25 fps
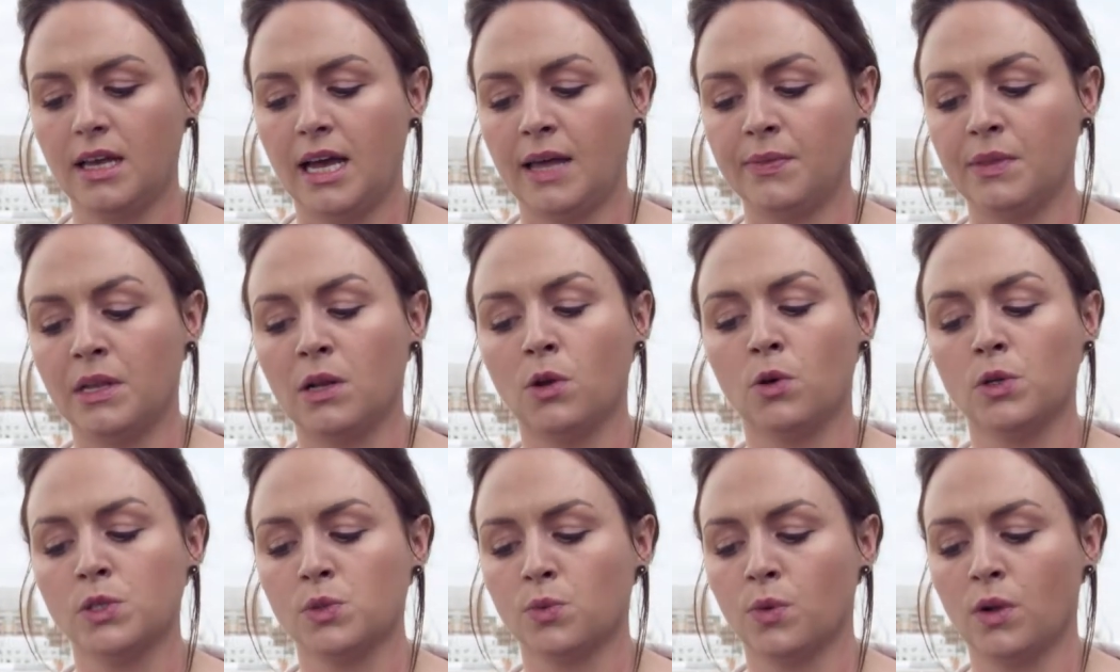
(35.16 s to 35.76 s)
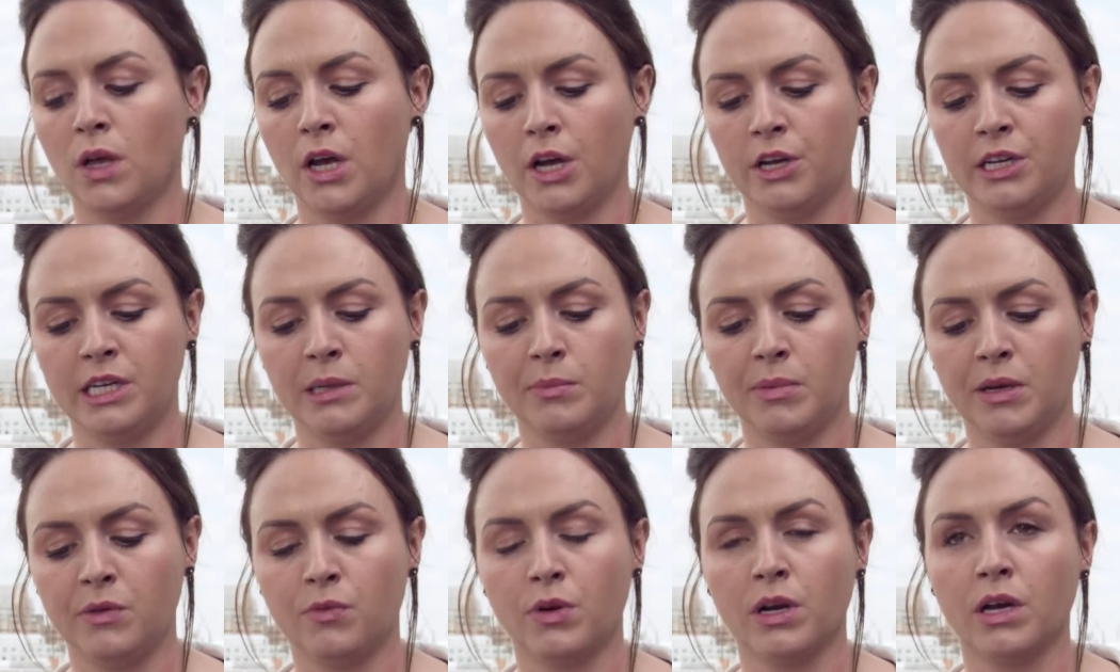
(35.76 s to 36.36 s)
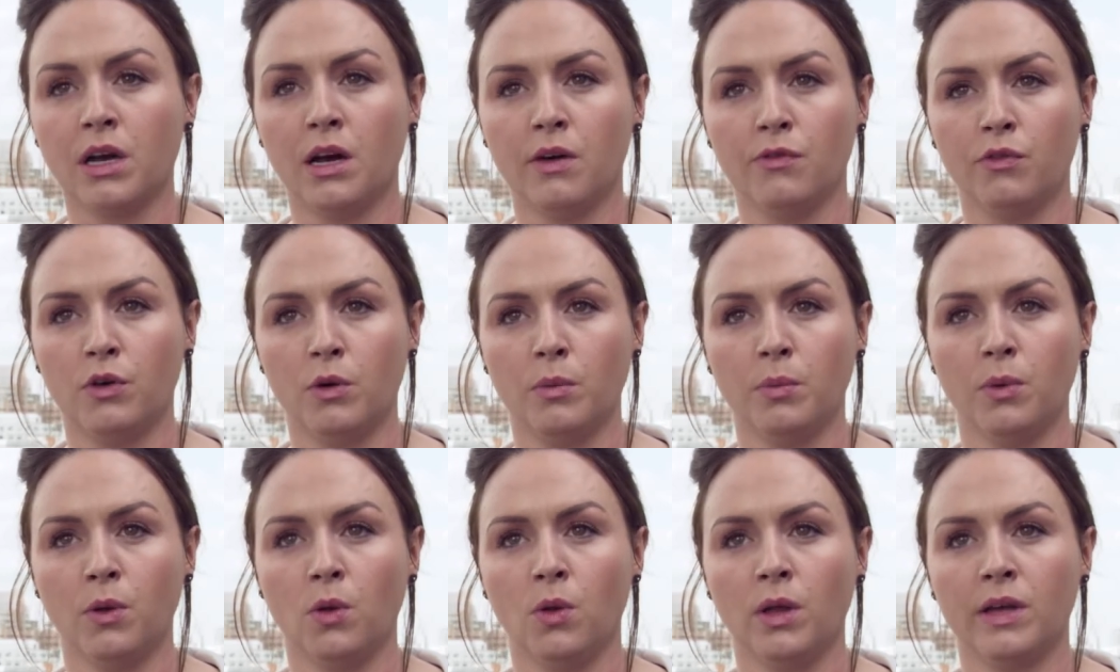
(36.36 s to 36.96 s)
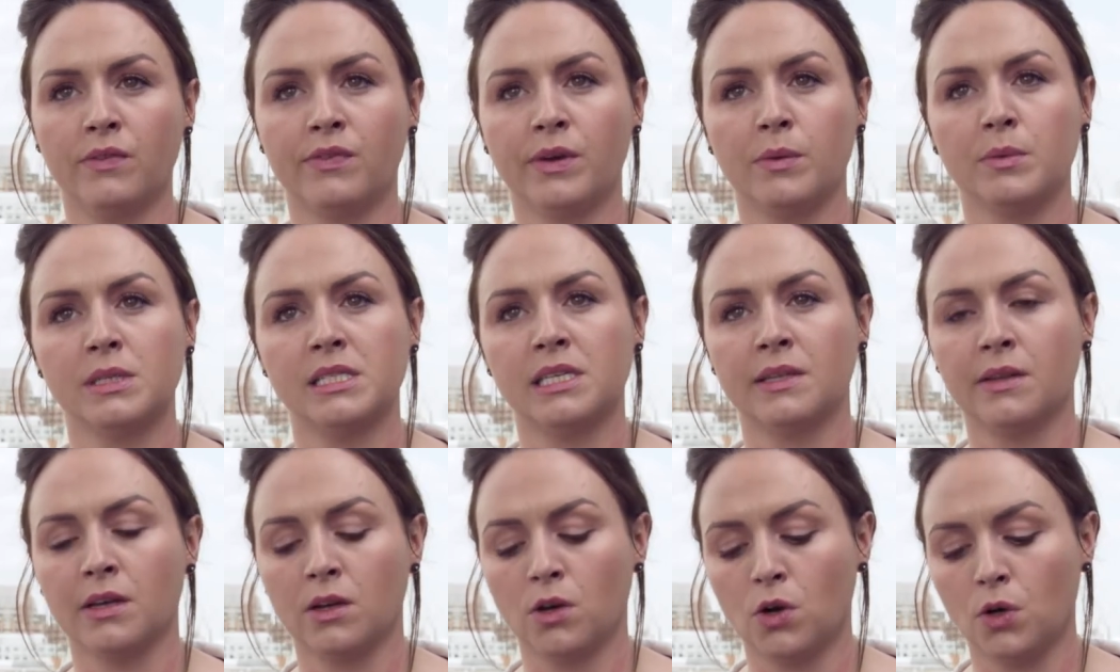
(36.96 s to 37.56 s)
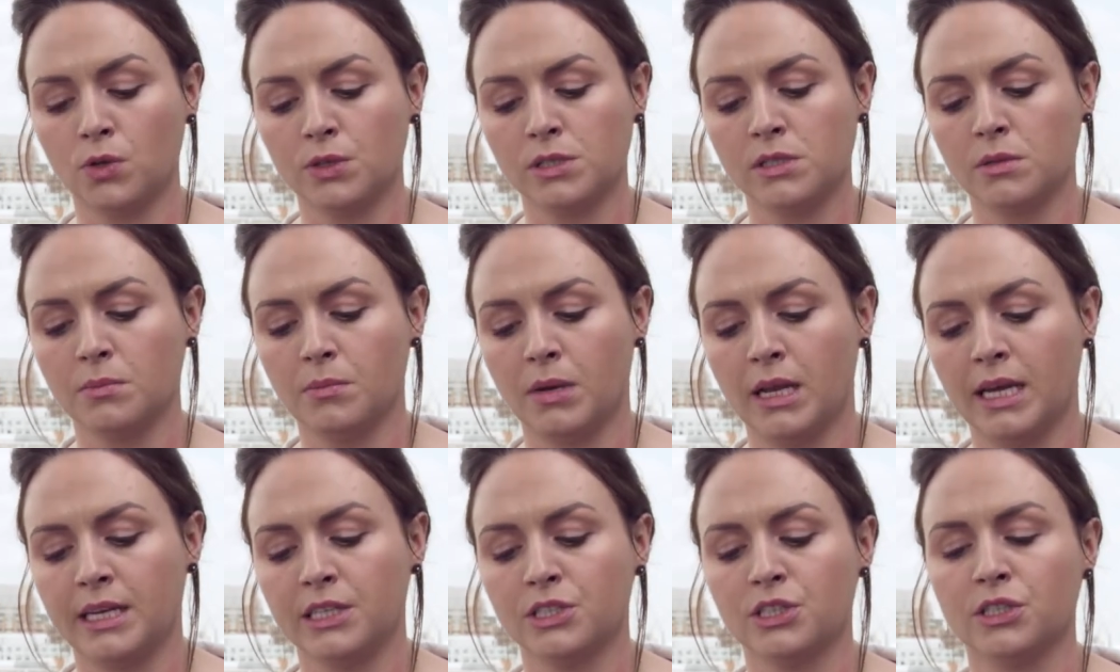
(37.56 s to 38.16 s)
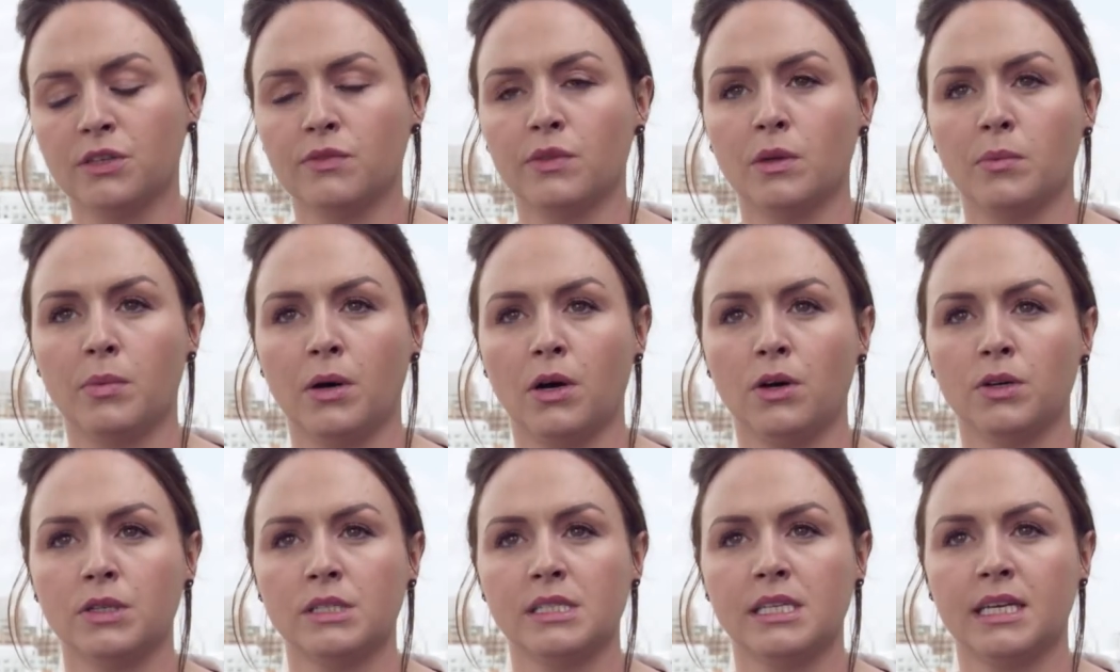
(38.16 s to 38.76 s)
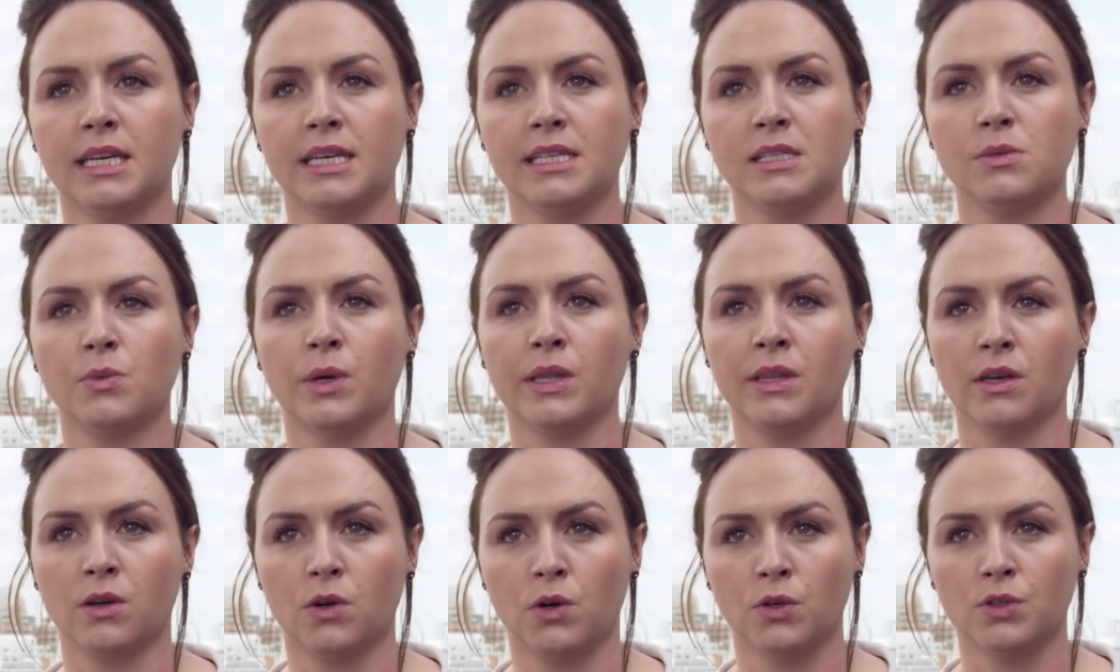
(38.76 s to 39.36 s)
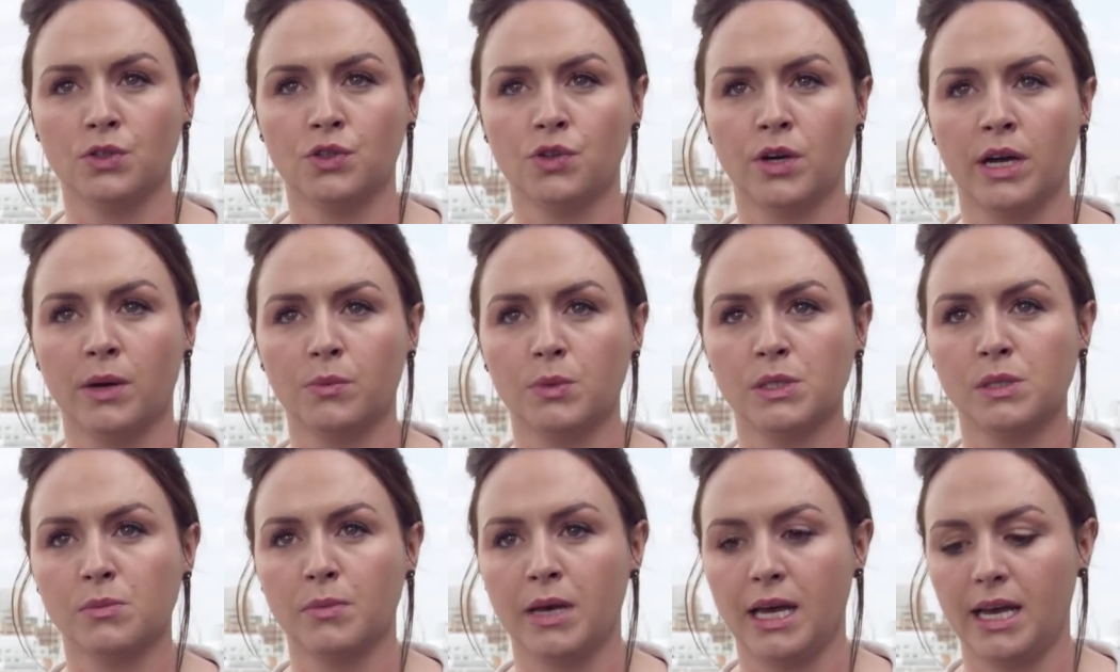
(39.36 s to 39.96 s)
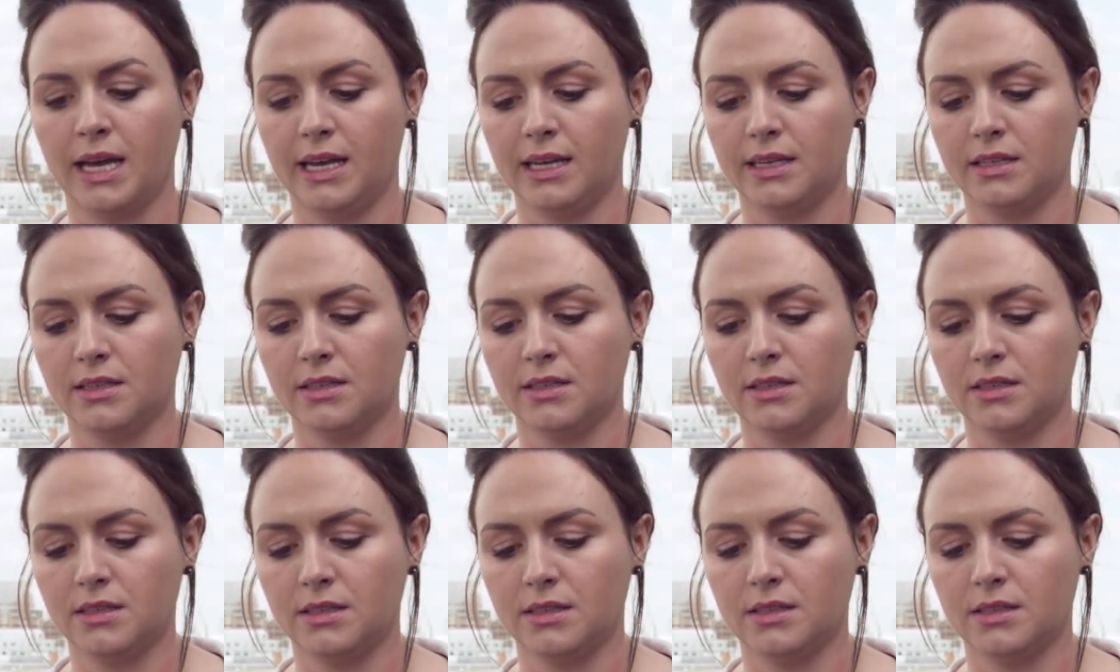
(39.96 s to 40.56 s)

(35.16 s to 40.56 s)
and the loss will only be recoverable if it was in the contemplation of the parties when the contract was made.